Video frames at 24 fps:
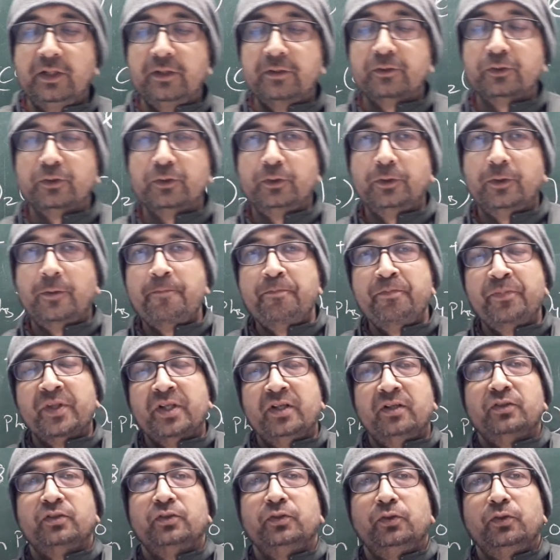So
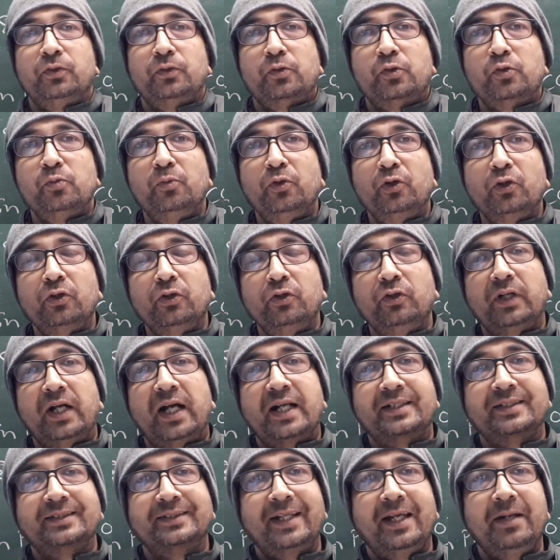tomorrow
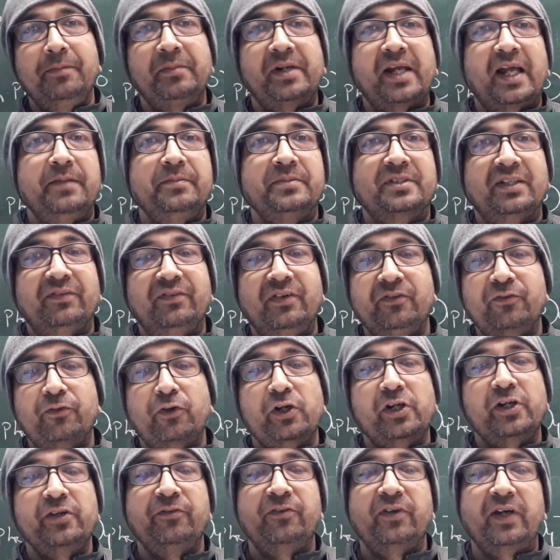at same time
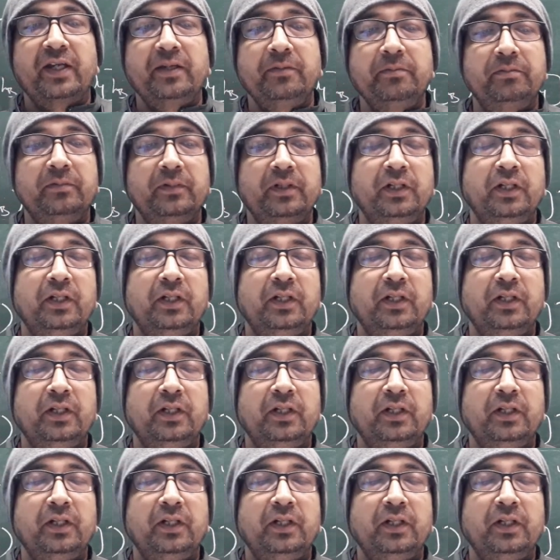7:45